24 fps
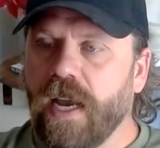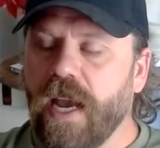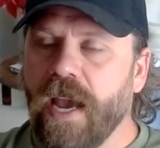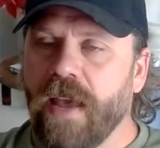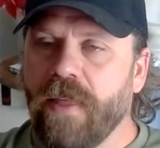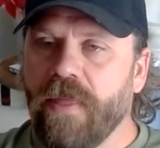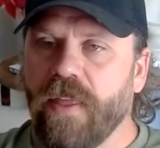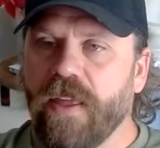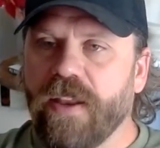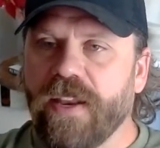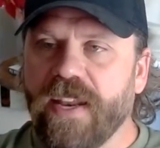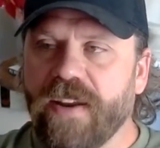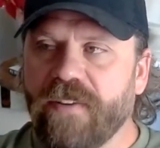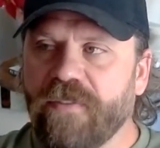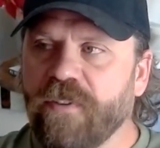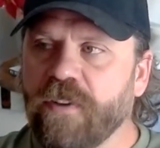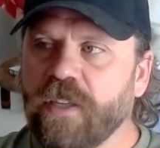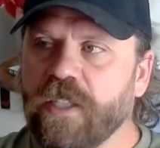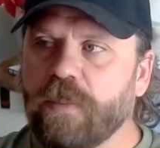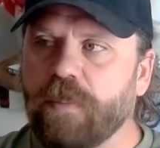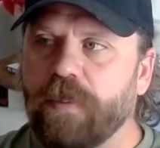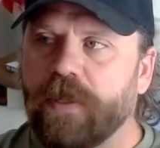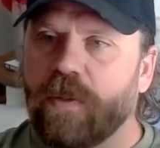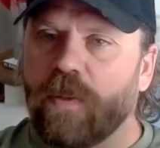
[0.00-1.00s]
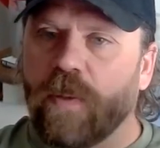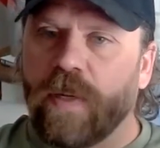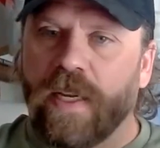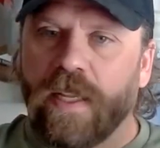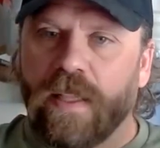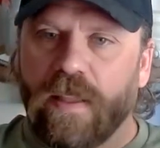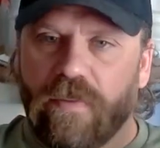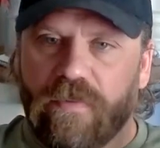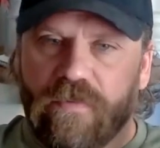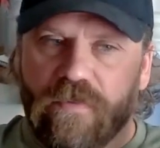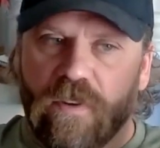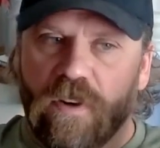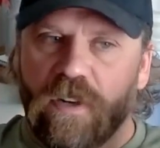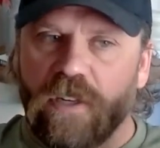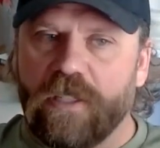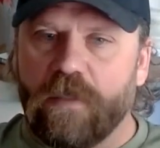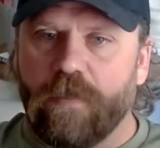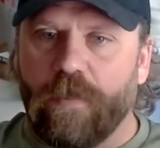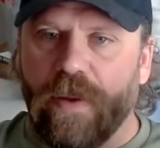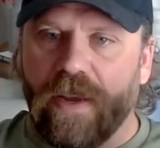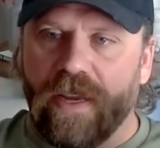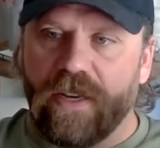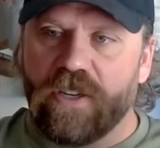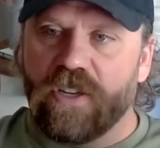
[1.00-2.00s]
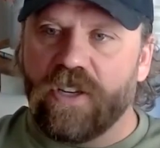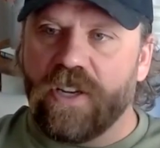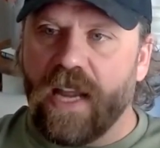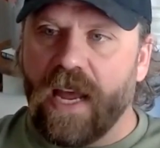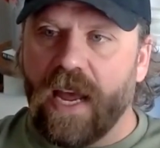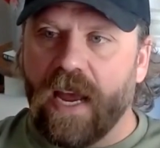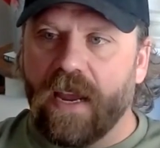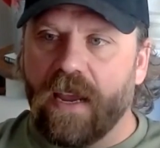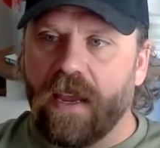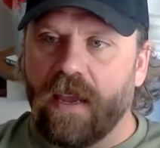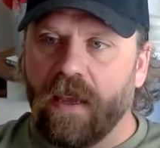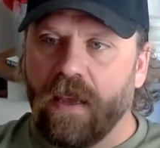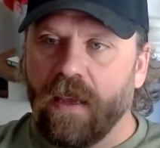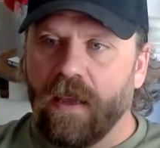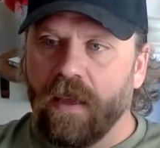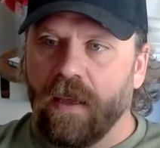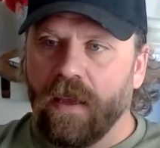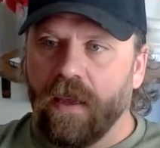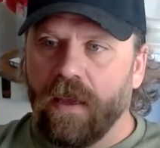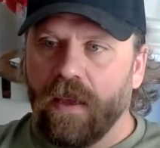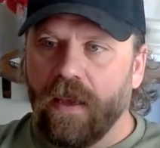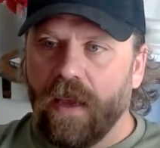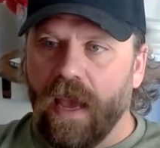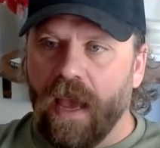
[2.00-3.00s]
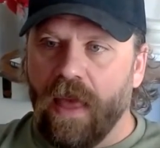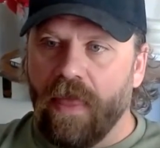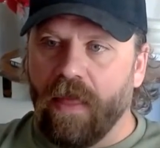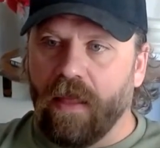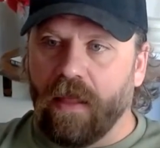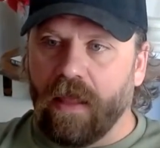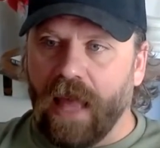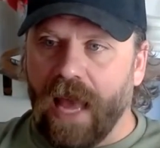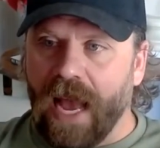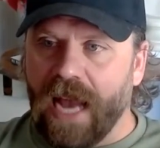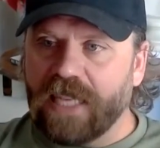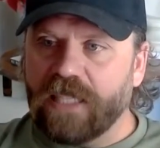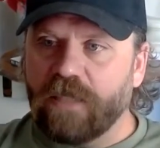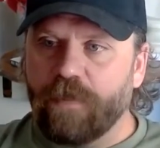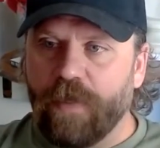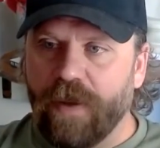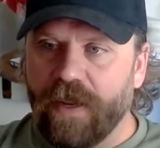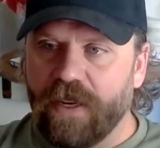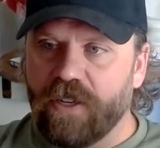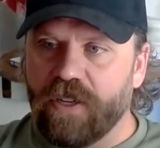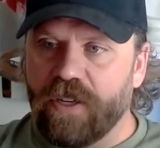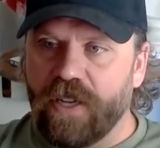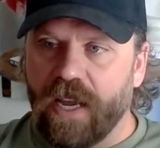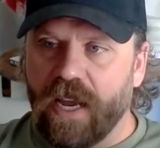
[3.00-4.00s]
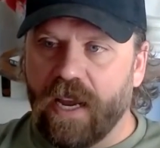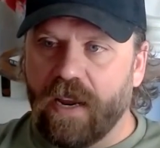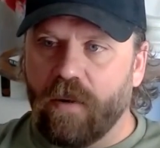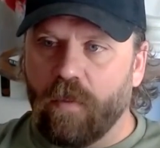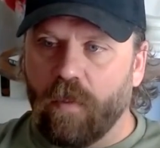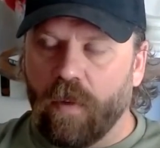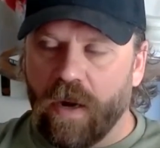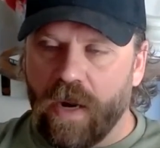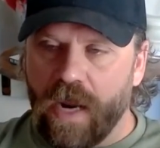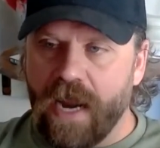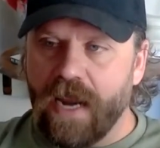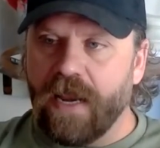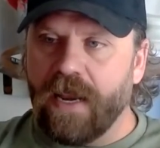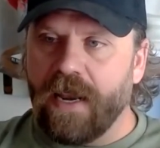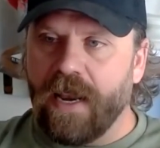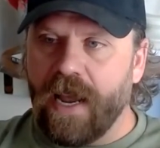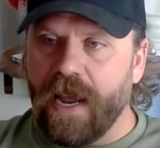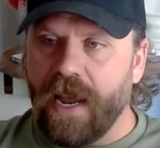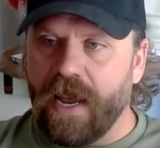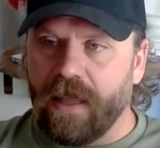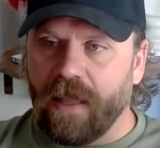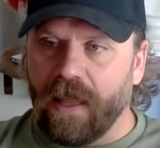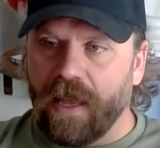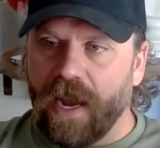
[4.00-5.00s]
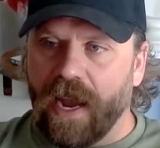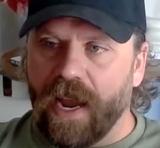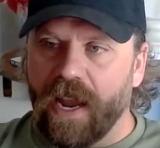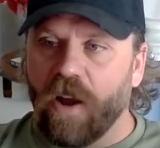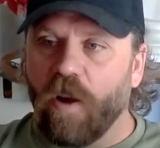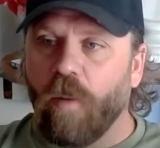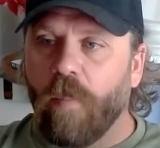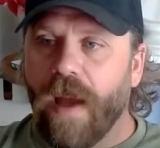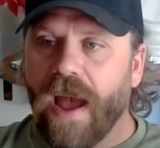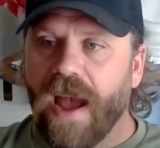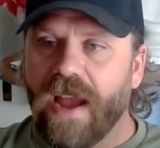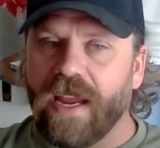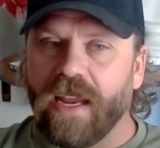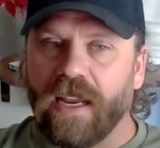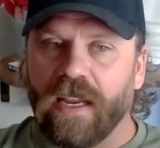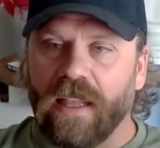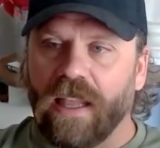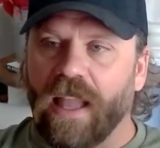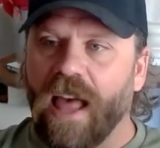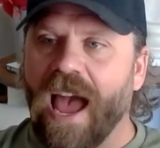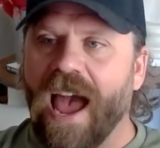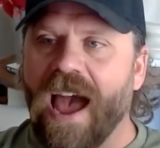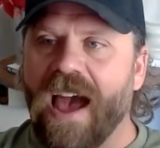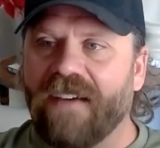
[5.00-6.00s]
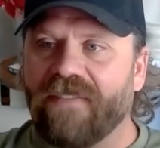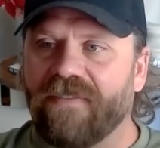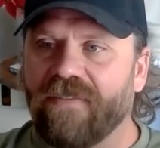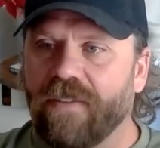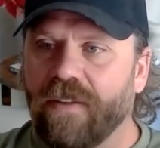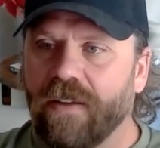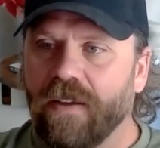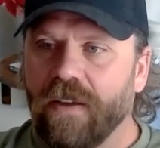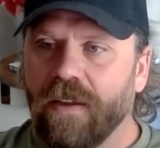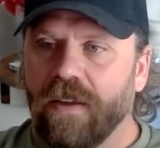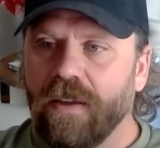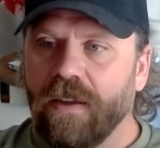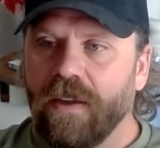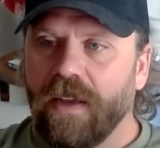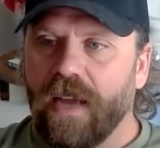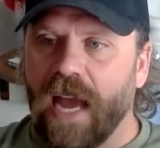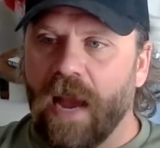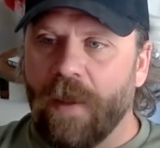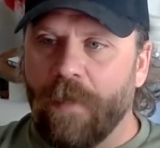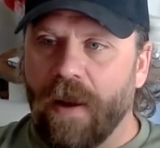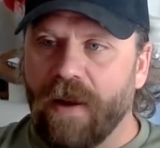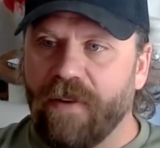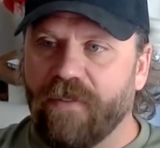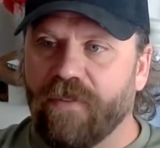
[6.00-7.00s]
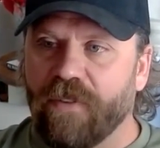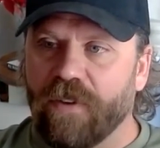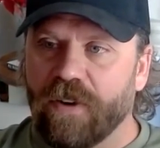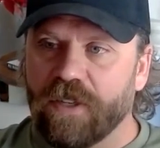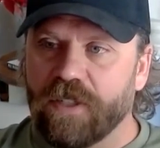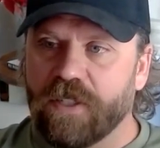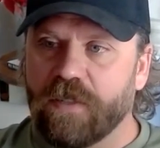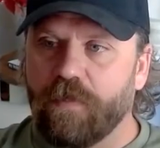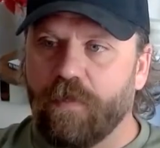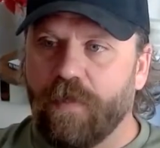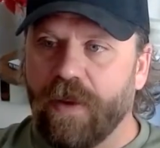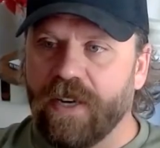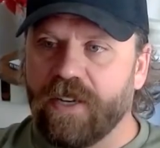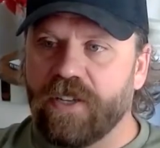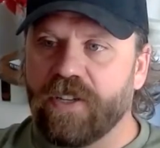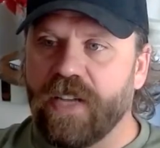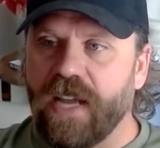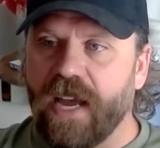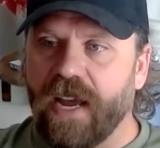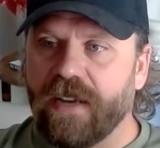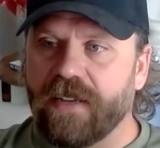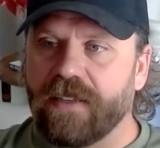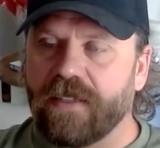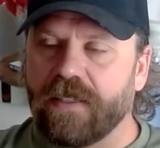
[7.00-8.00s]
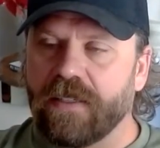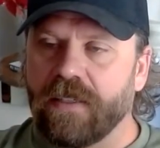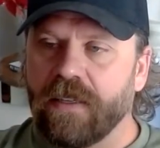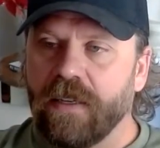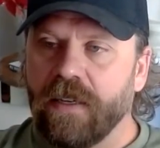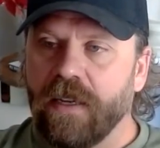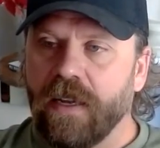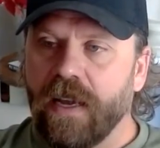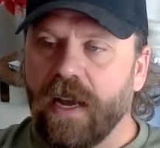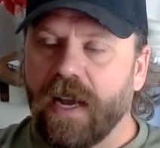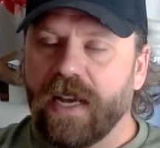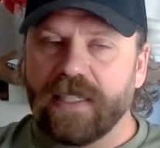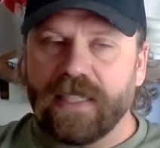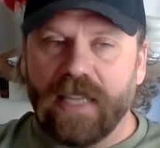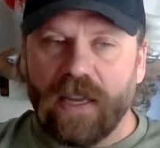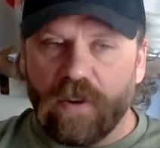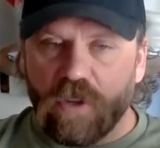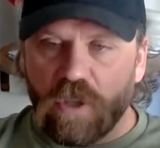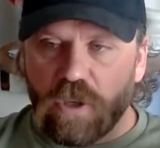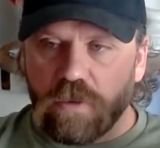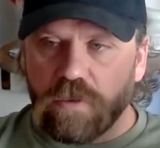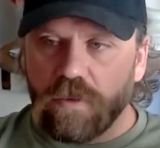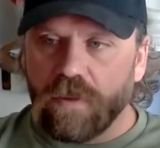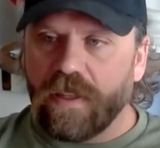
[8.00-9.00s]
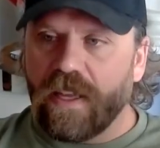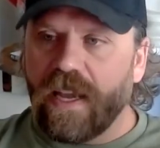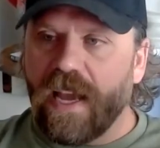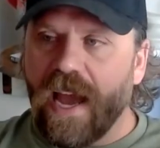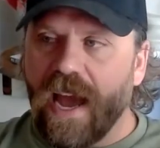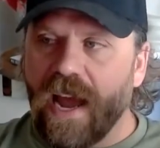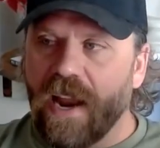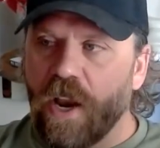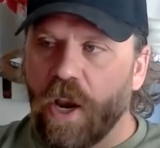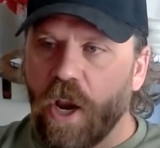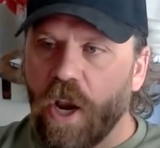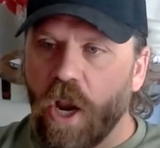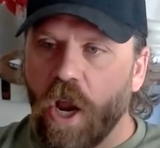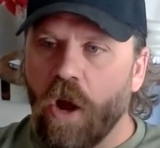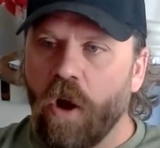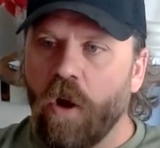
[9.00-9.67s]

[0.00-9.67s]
And the difference between the first pitch deck and the last pitch deck were night and day. Like, I go back and laugh at my first pitch decks because I truly had